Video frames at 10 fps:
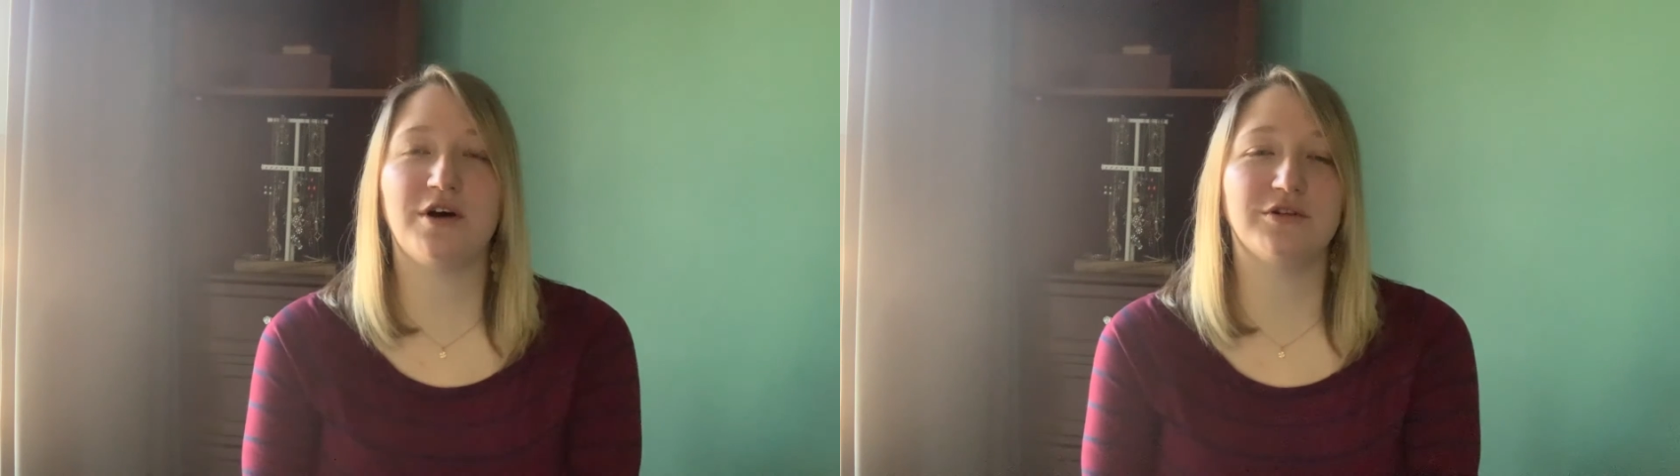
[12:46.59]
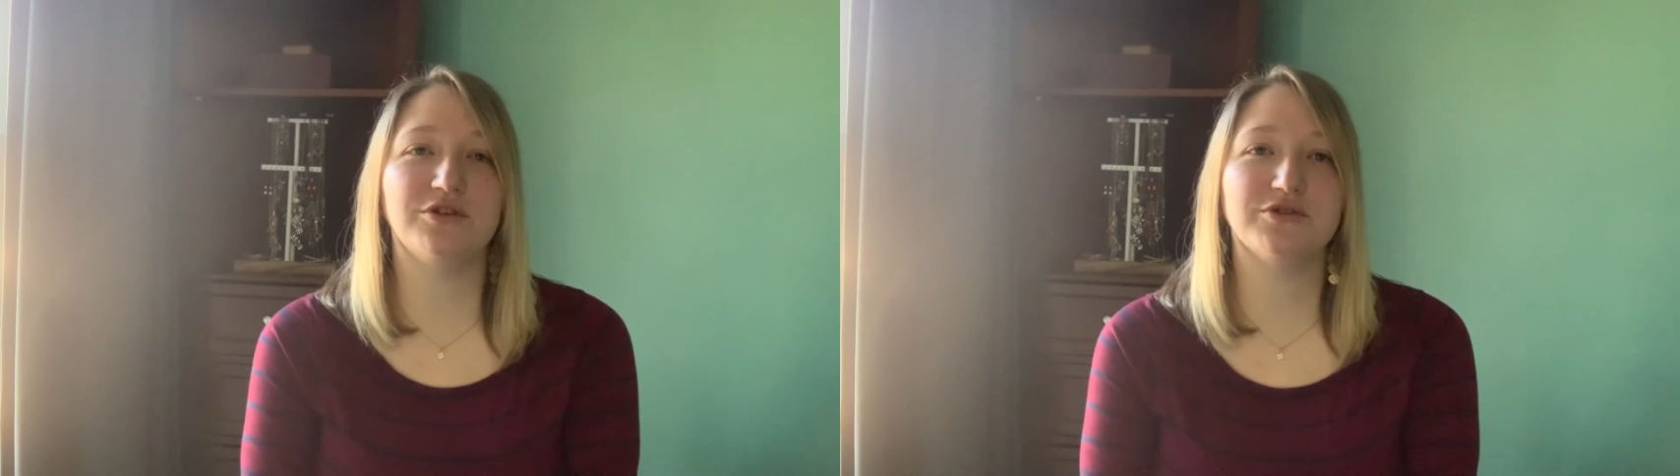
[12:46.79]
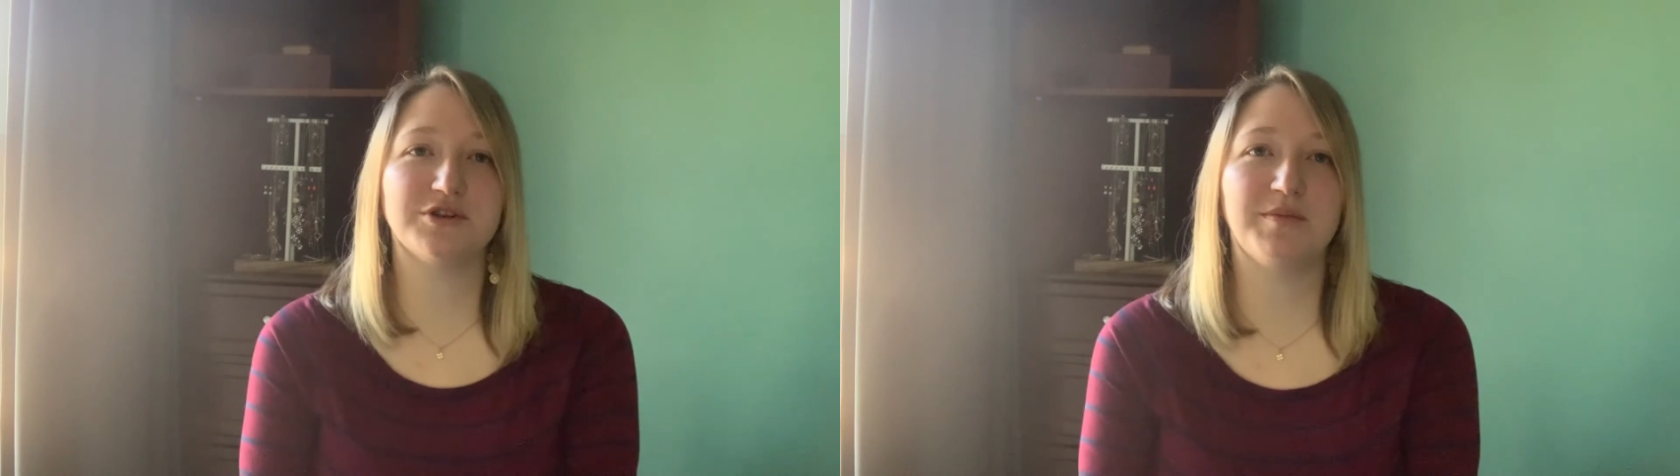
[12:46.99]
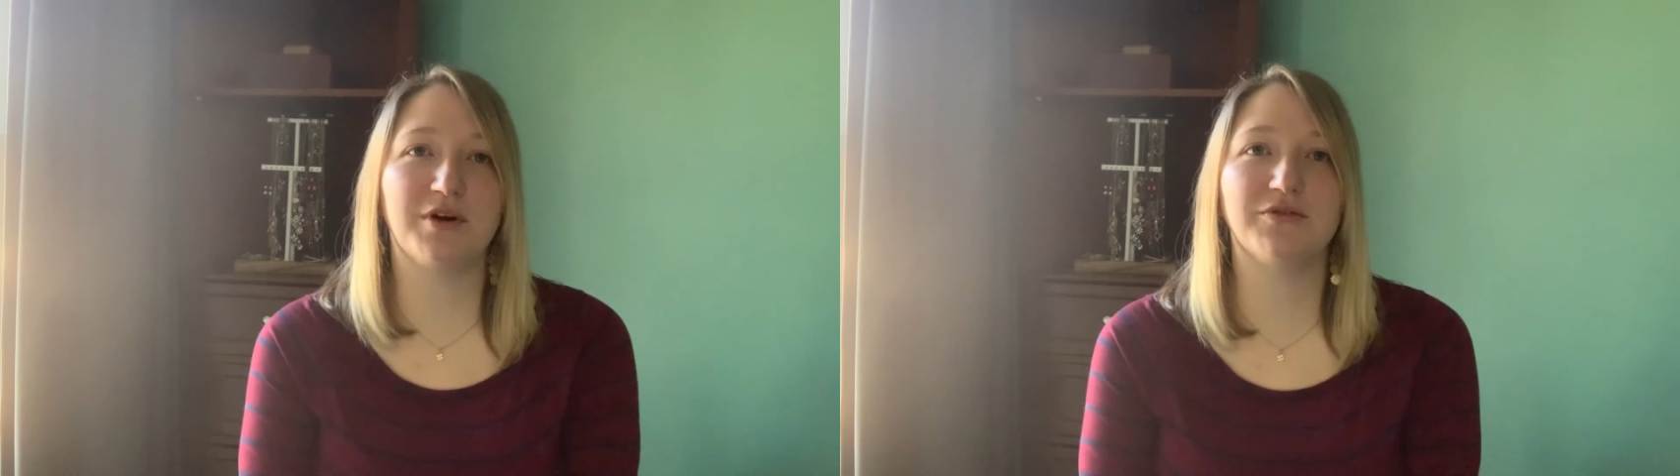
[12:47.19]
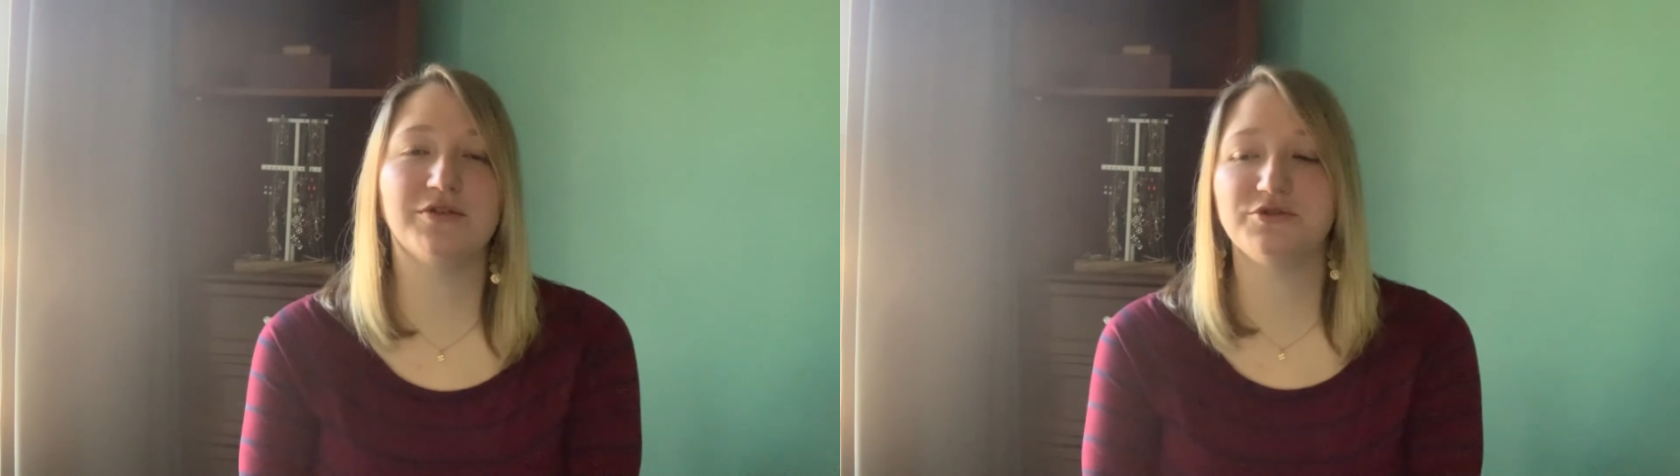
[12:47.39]
I'll use a
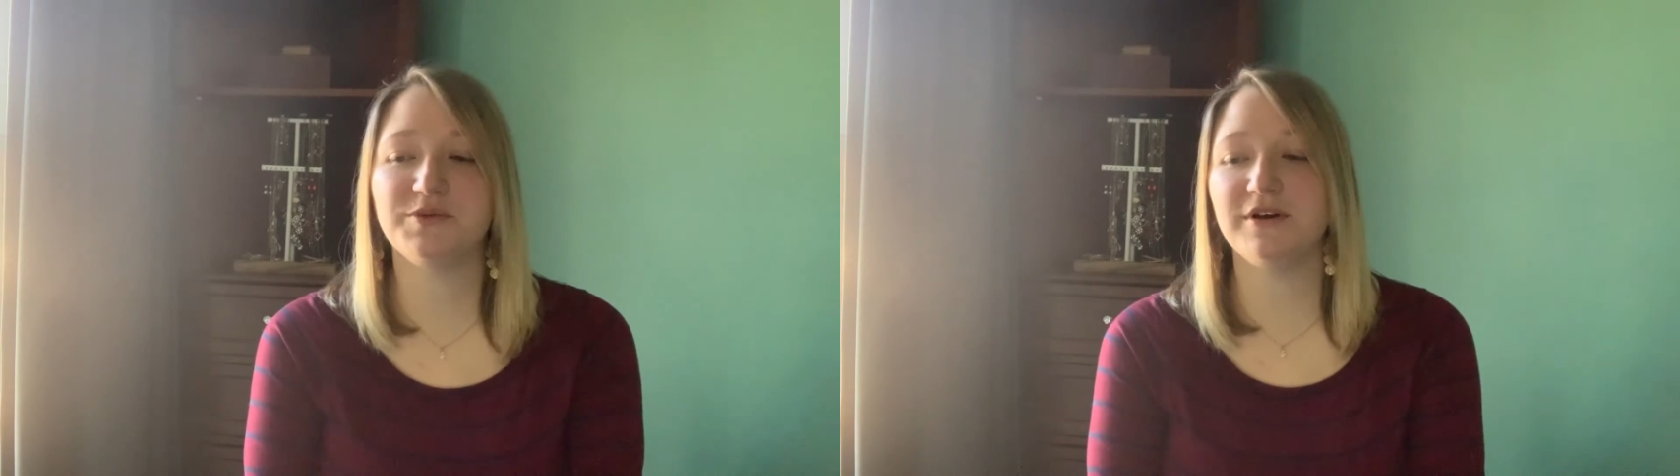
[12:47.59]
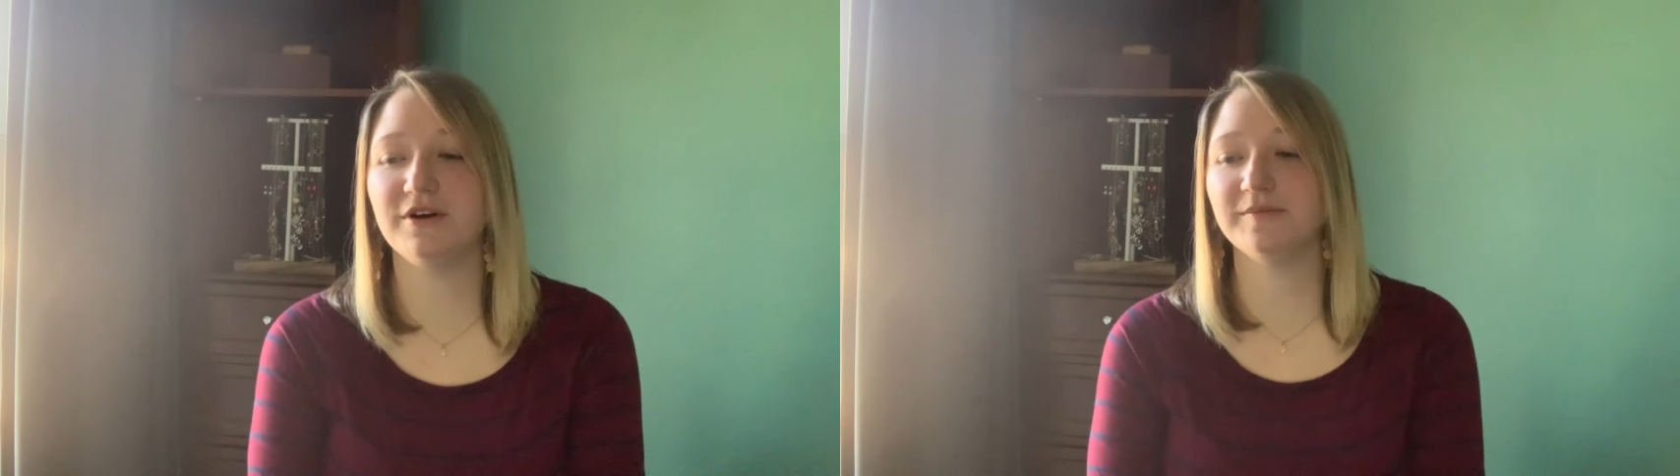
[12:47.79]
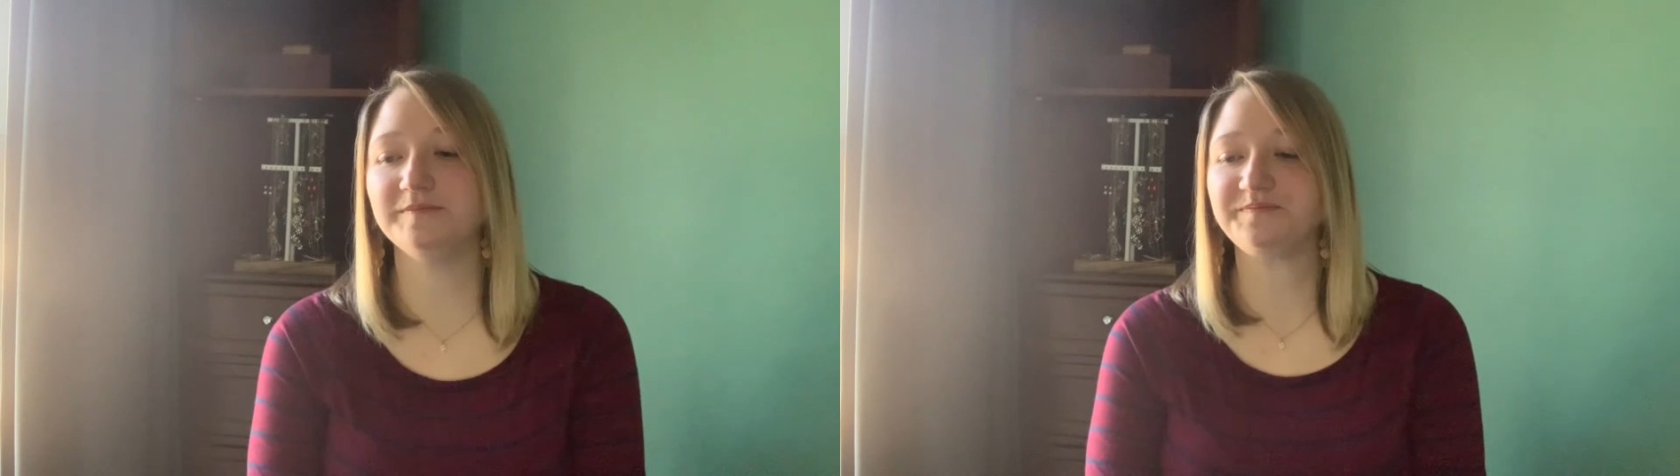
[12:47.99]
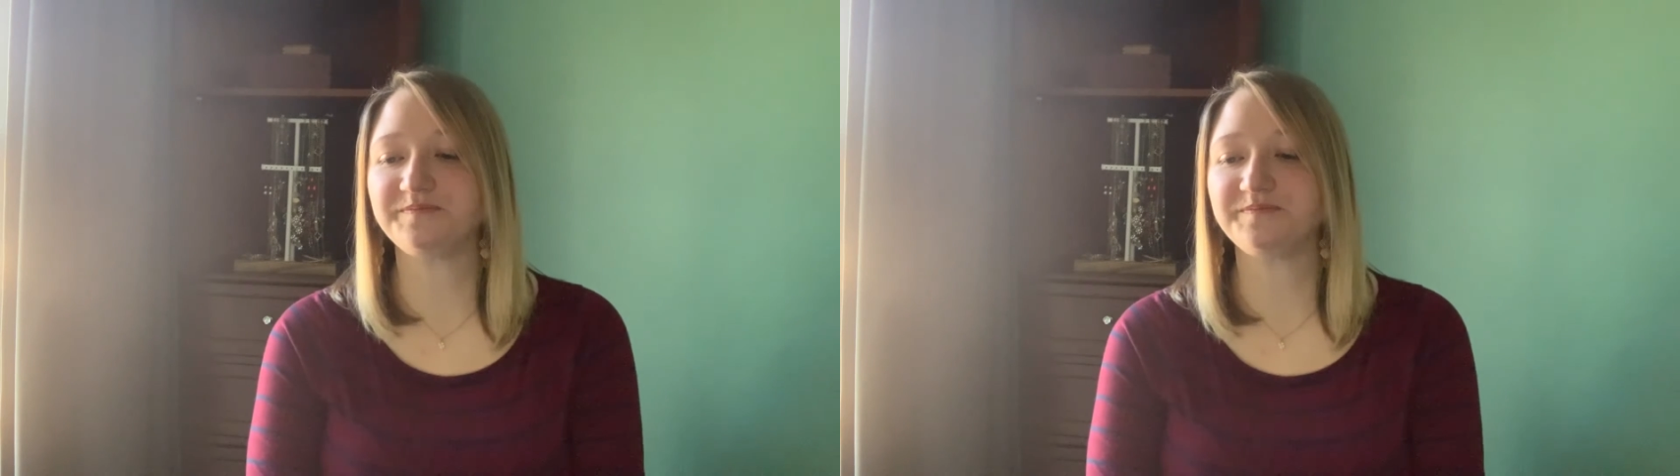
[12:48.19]
monk fruit sweetener.